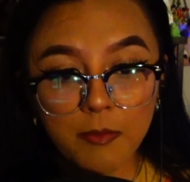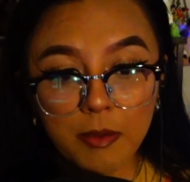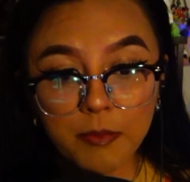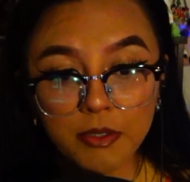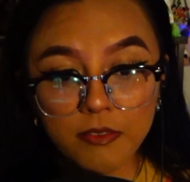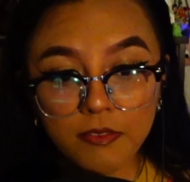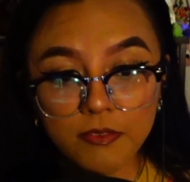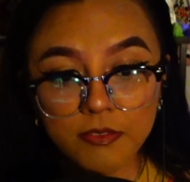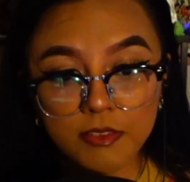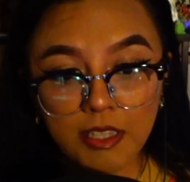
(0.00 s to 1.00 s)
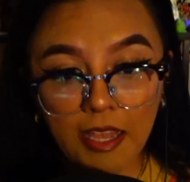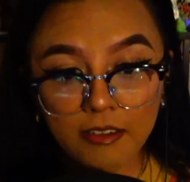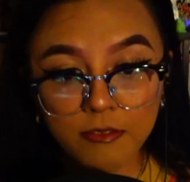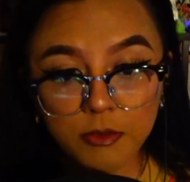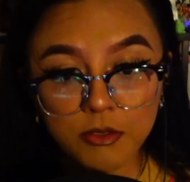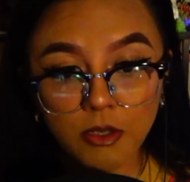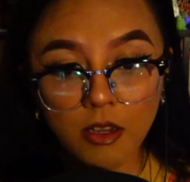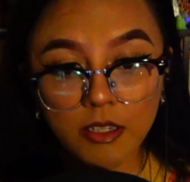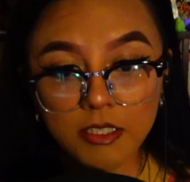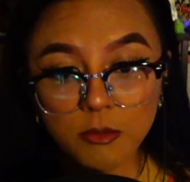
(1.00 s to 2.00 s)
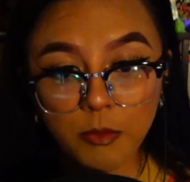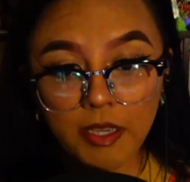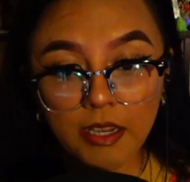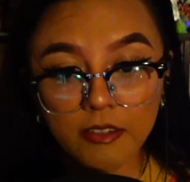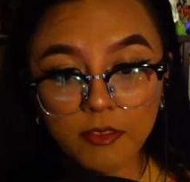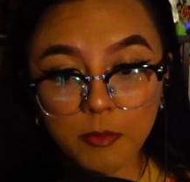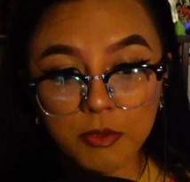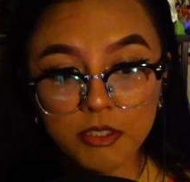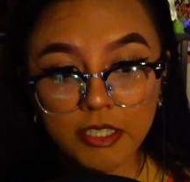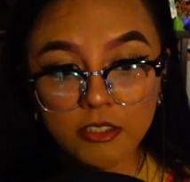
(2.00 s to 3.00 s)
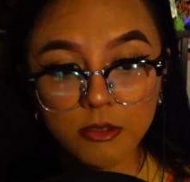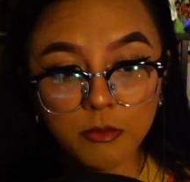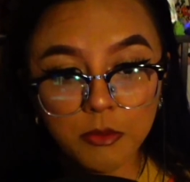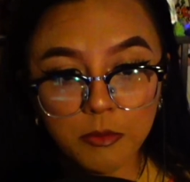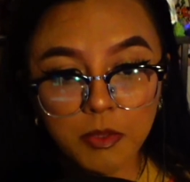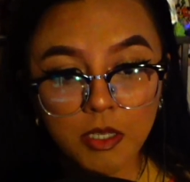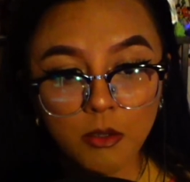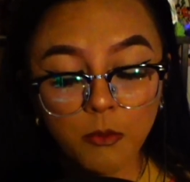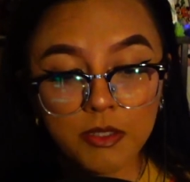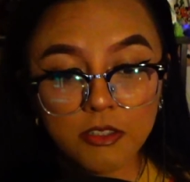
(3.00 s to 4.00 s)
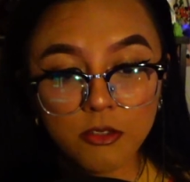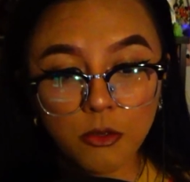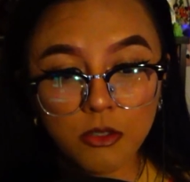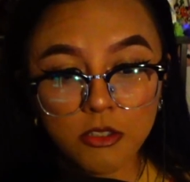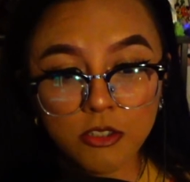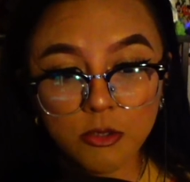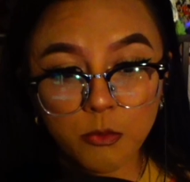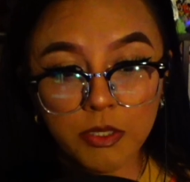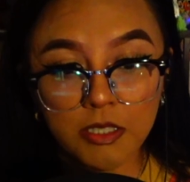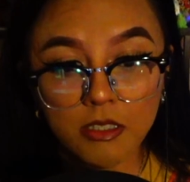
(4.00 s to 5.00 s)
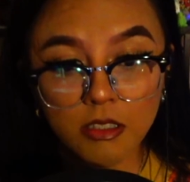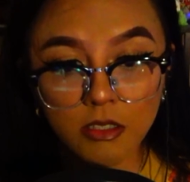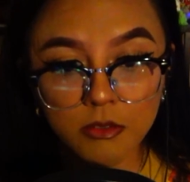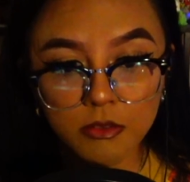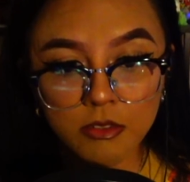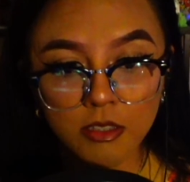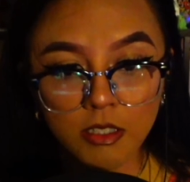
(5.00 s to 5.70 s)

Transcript: member of staff was on his way out of the projection room when the door just wouldn't close.